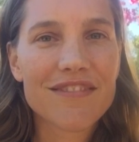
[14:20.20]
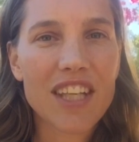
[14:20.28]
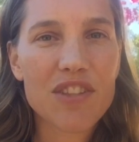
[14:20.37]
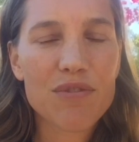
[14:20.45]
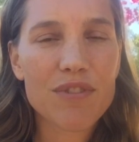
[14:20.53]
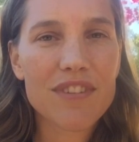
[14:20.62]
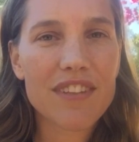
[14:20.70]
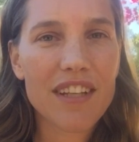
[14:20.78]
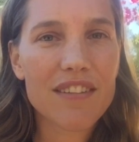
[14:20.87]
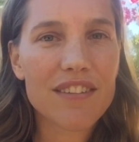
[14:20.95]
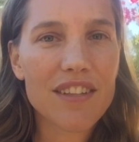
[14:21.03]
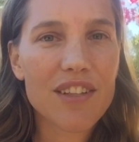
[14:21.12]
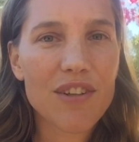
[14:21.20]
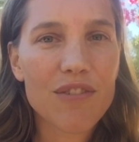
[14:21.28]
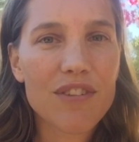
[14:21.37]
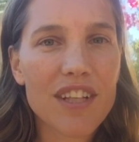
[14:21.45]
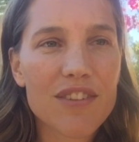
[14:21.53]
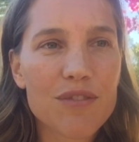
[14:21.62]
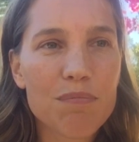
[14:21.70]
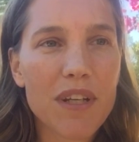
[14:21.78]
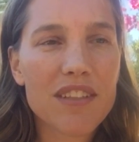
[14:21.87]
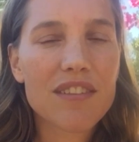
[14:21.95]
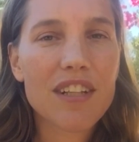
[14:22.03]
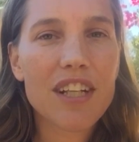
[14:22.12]
That's
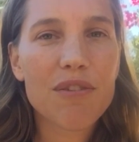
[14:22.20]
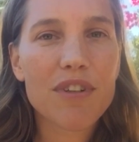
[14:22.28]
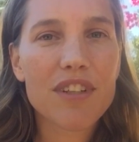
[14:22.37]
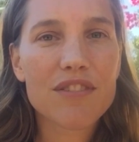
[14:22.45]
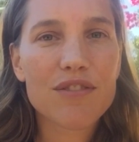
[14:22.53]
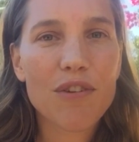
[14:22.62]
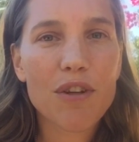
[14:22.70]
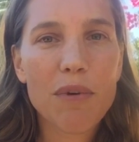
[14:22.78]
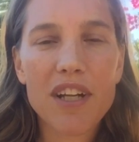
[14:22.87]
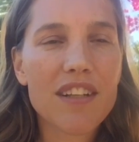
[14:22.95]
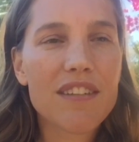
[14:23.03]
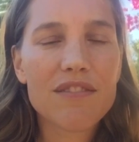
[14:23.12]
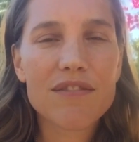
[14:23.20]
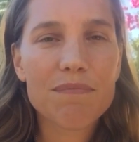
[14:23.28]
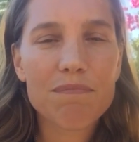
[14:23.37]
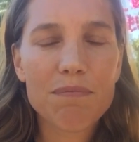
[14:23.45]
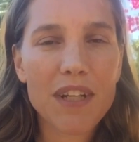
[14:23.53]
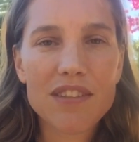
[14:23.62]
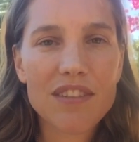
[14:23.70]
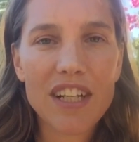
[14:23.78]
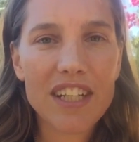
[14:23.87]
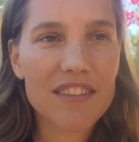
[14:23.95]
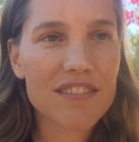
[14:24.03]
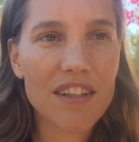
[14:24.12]
basically what it's all about.
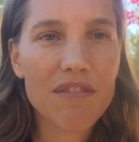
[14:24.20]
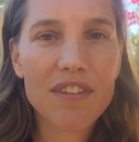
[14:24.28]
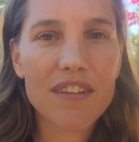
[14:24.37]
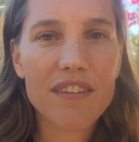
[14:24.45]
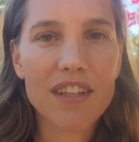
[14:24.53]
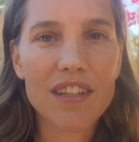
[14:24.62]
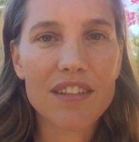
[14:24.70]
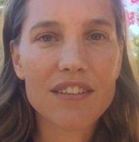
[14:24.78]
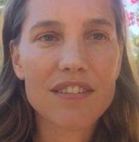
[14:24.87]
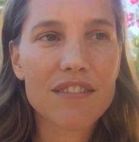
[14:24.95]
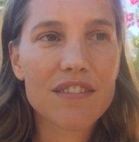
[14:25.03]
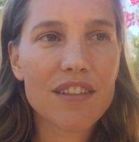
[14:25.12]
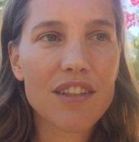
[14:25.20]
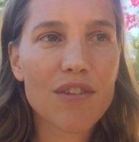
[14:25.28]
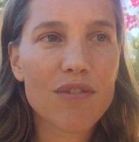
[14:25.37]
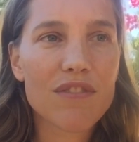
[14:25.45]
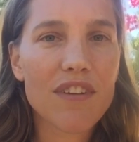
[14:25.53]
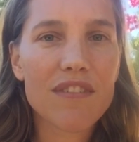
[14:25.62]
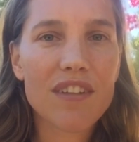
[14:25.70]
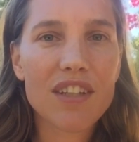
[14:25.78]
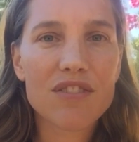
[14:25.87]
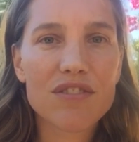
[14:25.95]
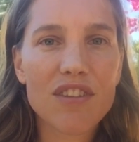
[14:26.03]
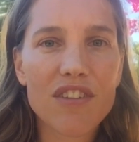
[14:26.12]
Basically it's everything.
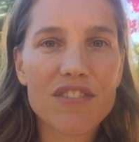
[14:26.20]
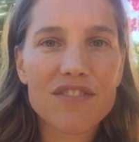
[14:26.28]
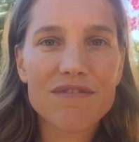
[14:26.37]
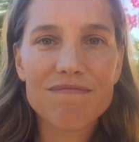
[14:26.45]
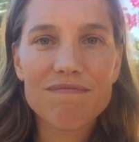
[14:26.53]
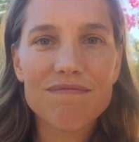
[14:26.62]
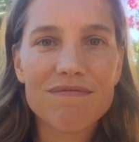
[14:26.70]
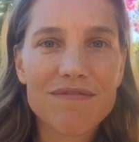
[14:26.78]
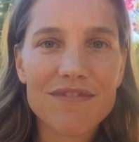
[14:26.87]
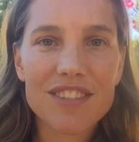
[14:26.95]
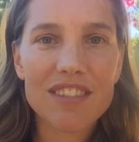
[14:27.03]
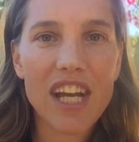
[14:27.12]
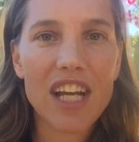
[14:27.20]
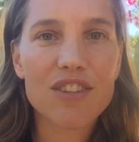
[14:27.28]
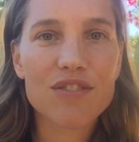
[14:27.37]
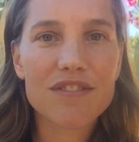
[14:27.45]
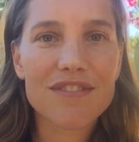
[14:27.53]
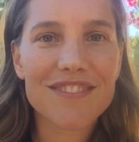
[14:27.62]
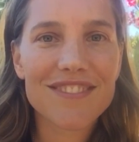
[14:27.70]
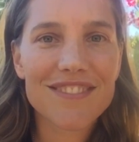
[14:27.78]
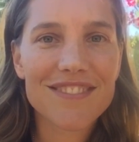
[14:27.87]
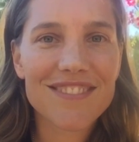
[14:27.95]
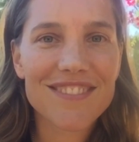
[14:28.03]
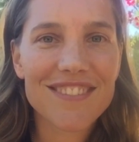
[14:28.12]
Tantra is not sex.
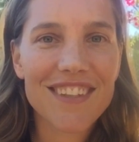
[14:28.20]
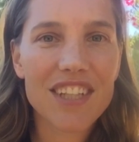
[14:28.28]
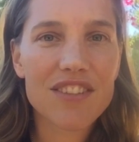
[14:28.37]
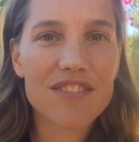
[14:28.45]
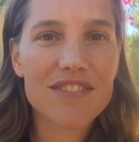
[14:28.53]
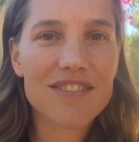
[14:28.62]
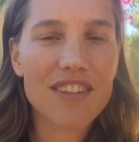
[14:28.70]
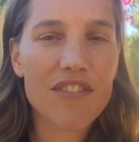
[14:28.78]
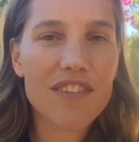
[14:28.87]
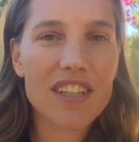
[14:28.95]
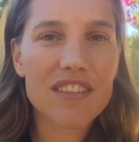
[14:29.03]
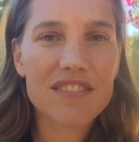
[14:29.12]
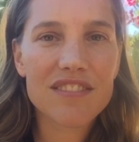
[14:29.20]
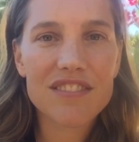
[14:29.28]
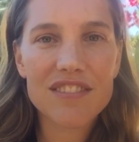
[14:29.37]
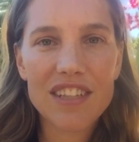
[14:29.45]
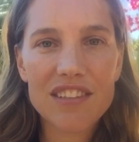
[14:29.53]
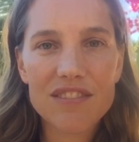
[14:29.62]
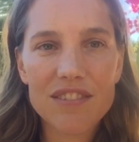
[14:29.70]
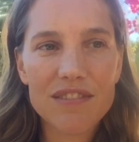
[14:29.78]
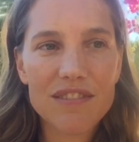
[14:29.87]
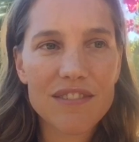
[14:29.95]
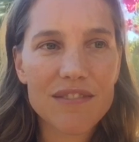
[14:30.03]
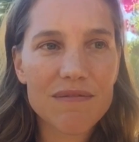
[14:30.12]
Tantra
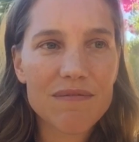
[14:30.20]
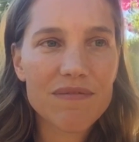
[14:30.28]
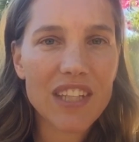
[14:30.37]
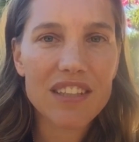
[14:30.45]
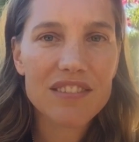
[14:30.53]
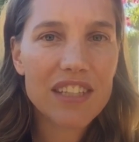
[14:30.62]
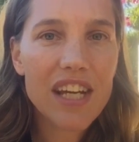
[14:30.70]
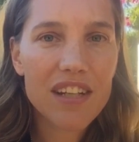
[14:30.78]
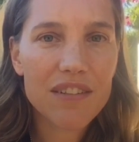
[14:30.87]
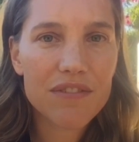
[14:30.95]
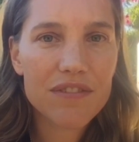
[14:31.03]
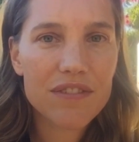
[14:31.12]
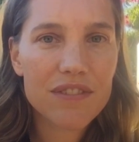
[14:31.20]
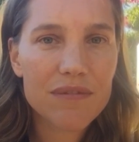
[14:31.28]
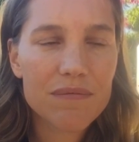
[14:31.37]
is life.